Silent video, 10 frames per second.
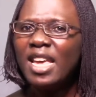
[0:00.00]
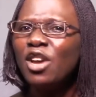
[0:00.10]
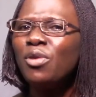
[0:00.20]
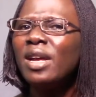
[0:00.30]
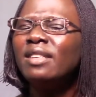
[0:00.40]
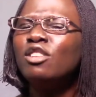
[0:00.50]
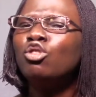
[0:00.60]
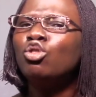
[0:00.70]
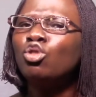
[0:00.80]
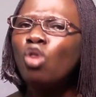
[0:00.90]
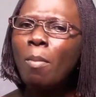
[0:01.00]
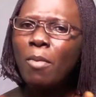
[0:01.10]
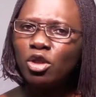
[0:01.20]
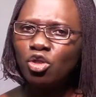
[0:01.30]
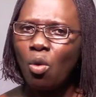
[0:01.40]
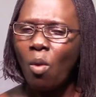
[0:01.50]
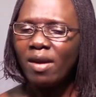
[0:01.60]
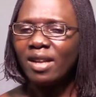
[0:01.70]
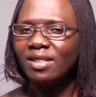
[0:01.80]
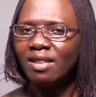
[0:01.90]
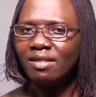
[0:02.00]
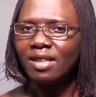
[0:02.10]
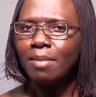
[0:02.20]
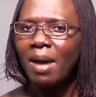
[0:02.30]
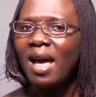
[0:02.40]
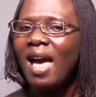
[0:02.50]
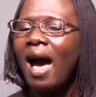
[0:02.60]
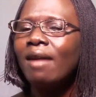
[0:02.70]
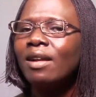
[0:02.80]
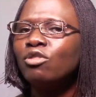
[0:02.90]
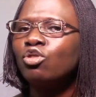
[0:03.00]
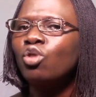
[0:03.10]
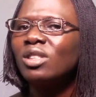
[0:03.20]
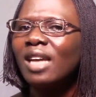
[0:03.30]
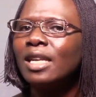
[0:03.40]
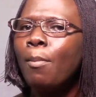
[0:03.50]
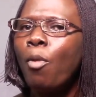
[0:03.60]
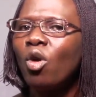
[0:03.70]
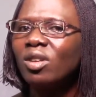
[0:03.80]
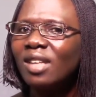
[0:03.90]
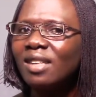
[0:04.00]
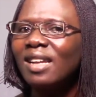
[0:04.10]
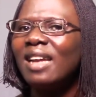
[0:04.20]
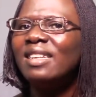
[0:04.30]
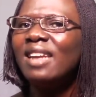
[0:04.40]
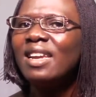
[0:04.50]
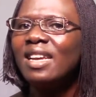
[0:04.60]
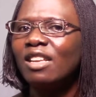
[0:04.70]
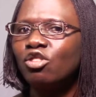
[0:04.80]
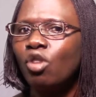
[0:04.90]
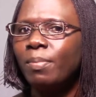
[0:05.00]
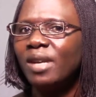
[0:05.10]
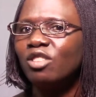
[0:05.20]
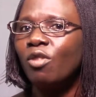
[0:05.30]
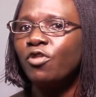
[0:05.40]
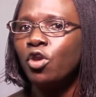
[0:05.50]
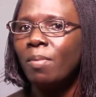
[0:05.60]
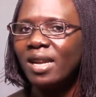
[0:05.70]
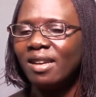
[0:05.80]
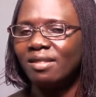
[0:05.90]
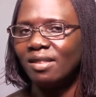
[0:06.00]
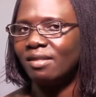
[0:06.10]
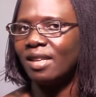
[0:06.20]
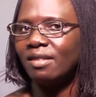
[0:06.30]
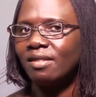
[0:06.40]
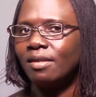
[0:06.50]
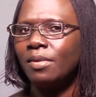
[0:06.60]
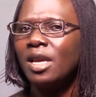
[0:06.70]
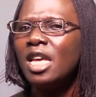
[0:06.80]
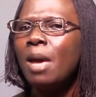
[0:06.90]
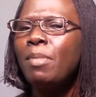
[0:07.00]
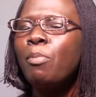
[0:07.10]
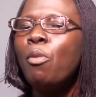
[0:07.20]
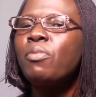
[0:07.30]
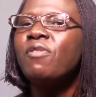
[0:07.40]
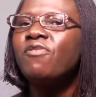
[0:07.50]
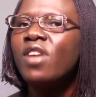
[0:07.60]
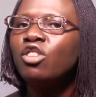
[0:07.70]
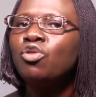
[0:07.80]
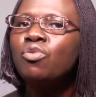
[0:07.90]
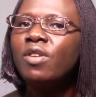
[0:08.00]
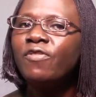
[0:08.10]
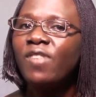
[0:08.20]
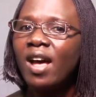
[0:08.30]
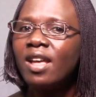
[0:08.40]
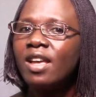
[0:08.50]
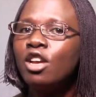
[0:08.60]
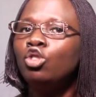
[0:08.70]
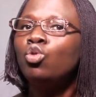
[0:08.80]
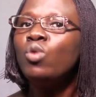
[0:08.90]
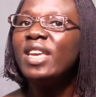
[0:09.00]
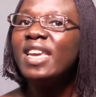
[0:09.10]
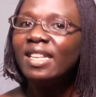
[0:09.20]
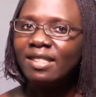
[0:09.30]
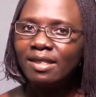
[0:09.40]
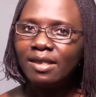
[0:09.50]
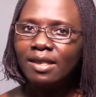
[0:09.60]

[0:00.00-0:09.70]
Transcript: creating so much unwarranted stigma around such an important and delicate subject of human existence, people prefer to refer to it